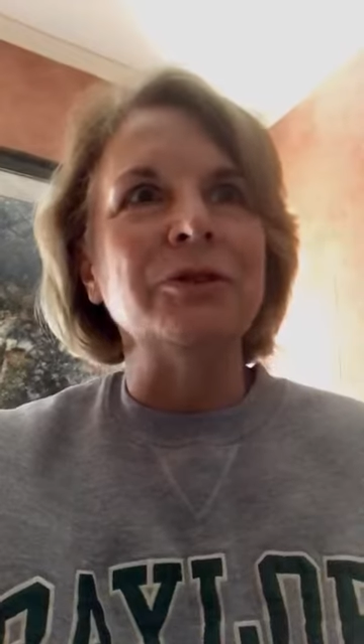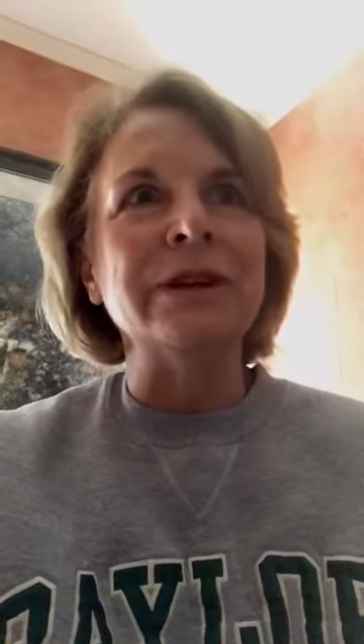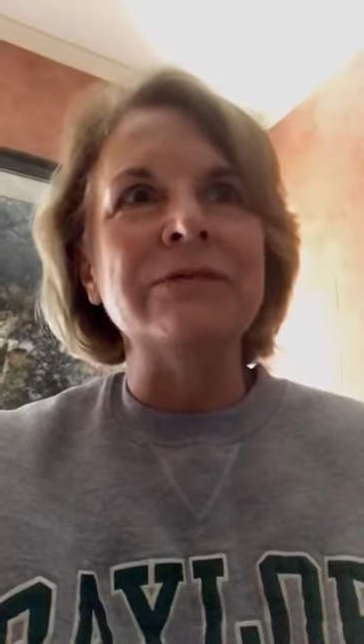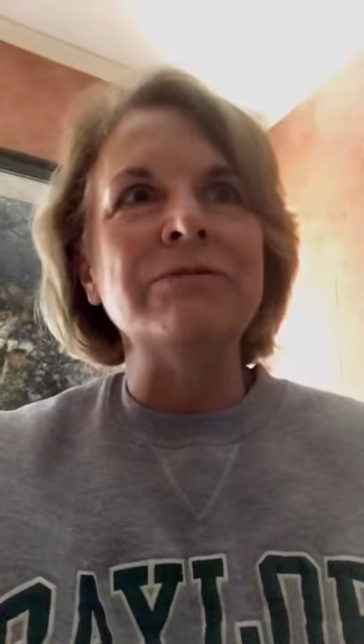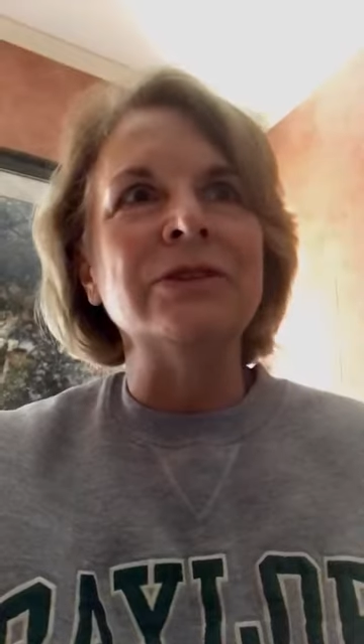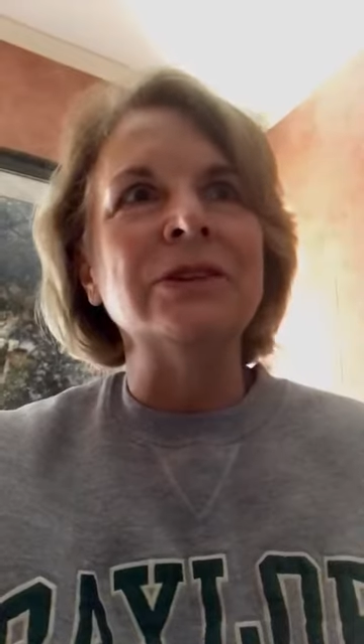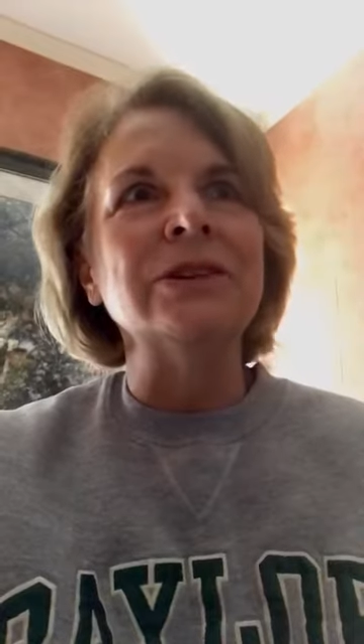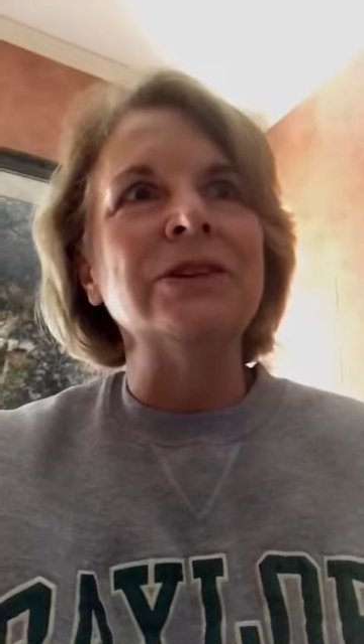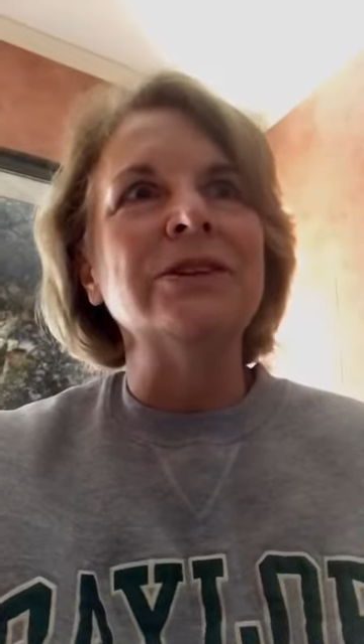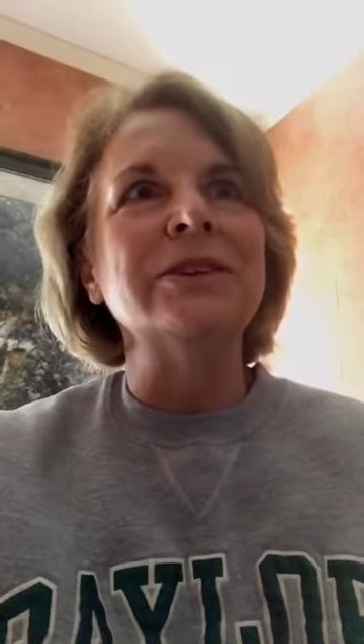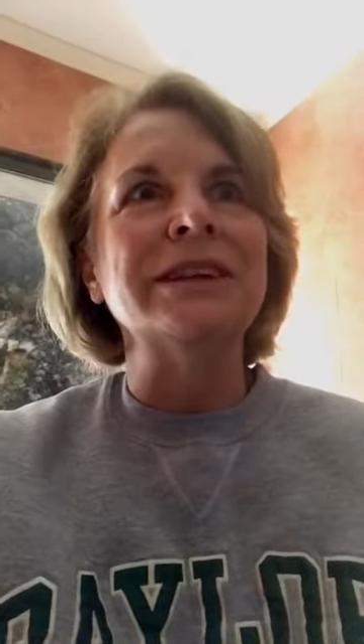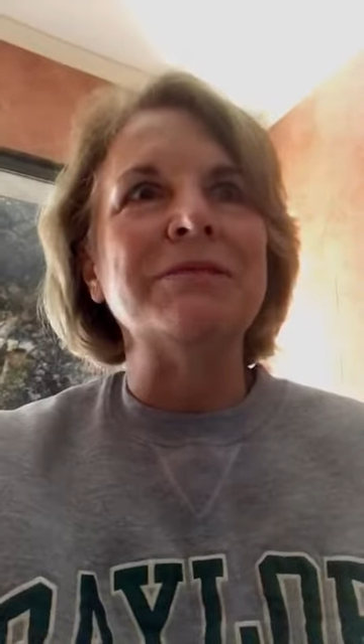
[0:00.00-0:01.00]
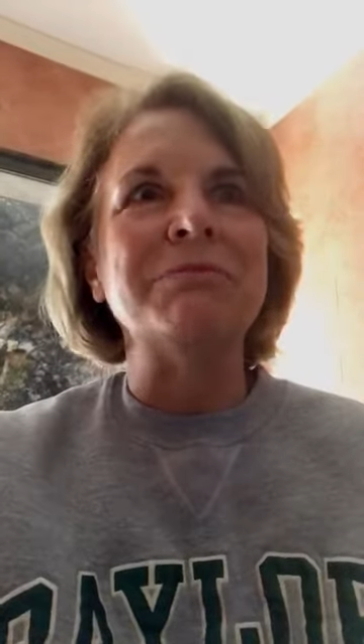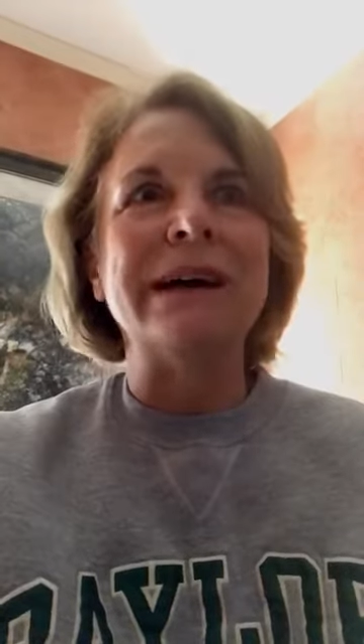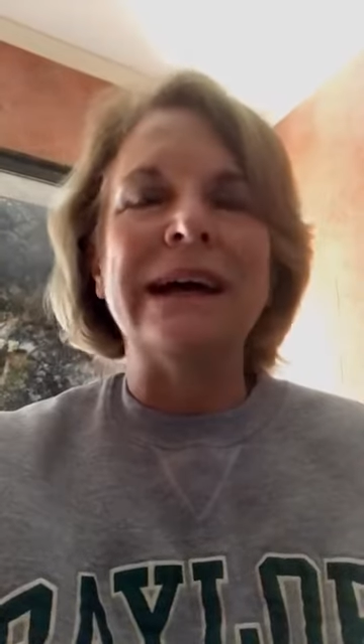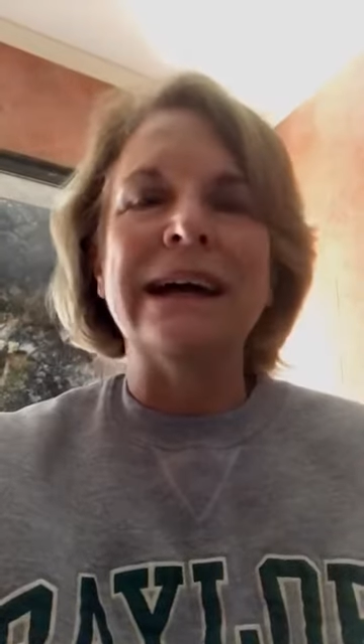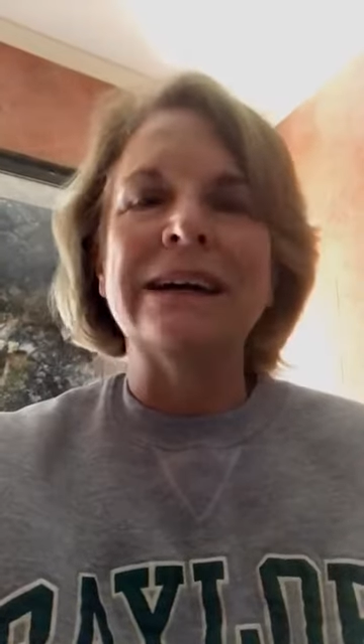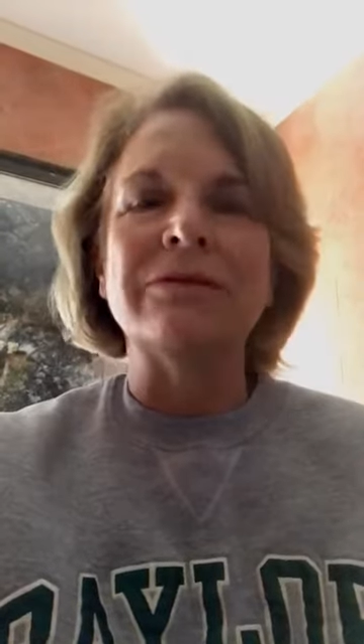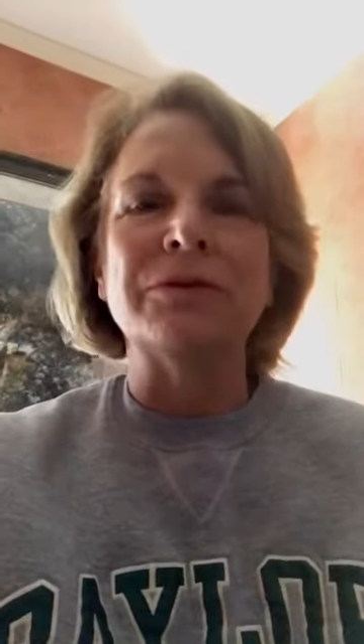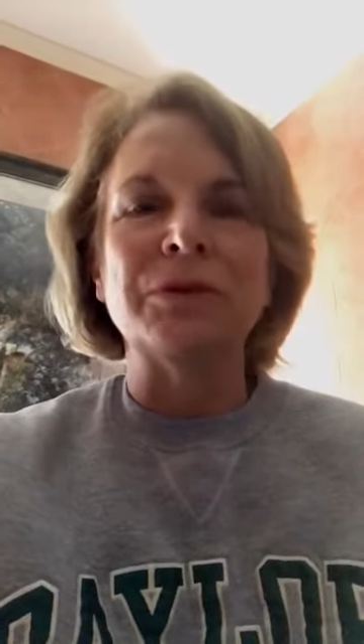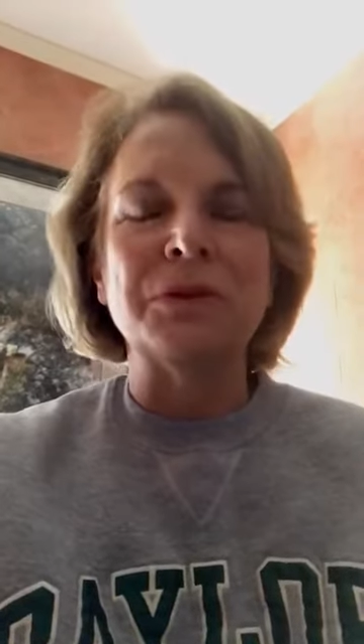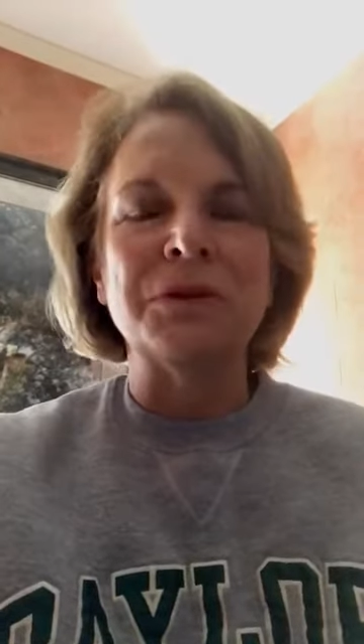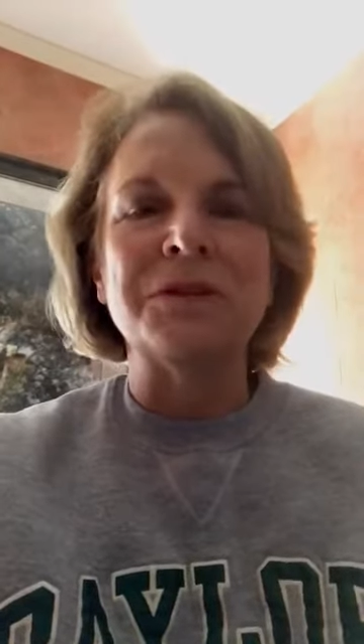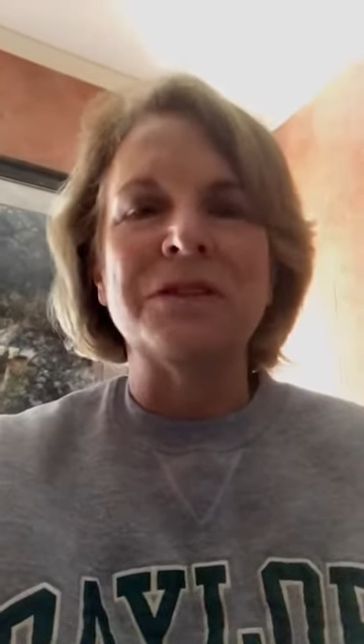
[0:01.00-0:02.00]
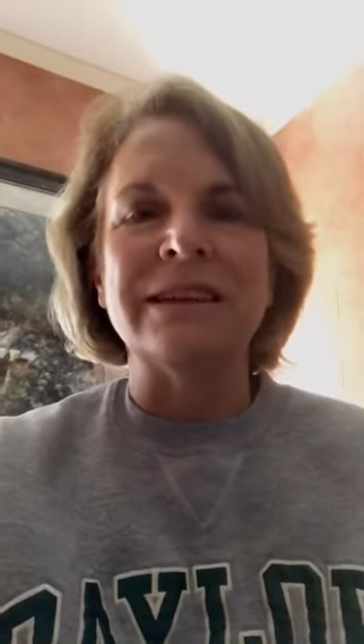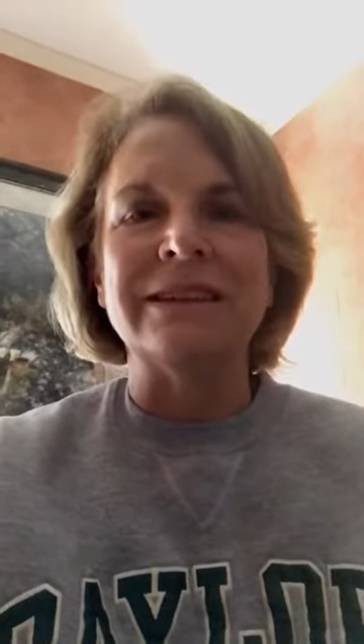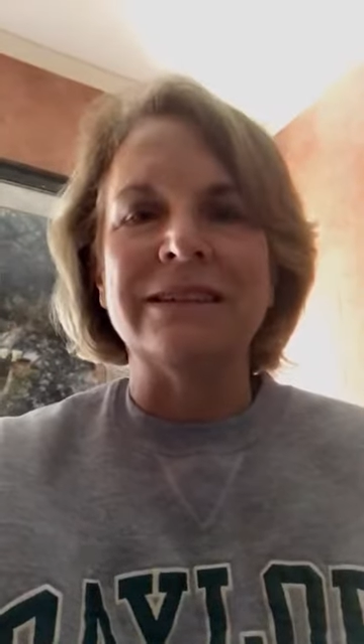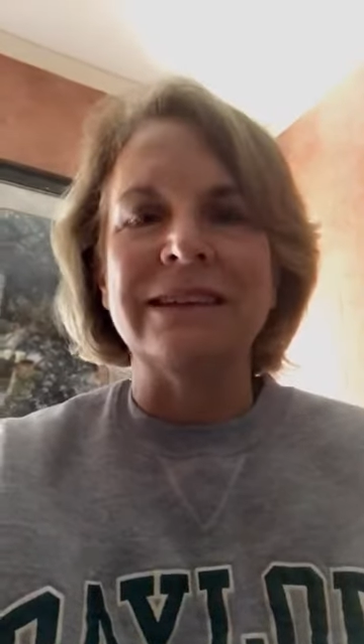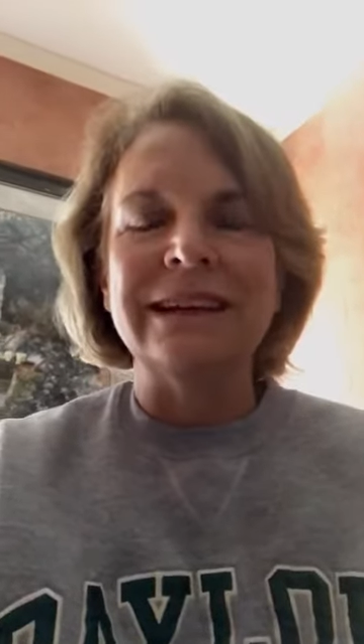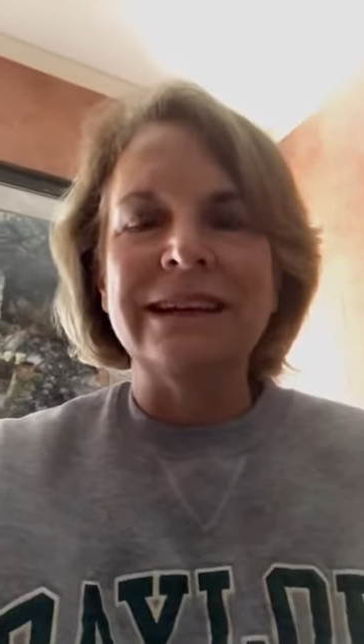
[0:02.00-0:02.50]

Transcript: Greenville, and back and forth, and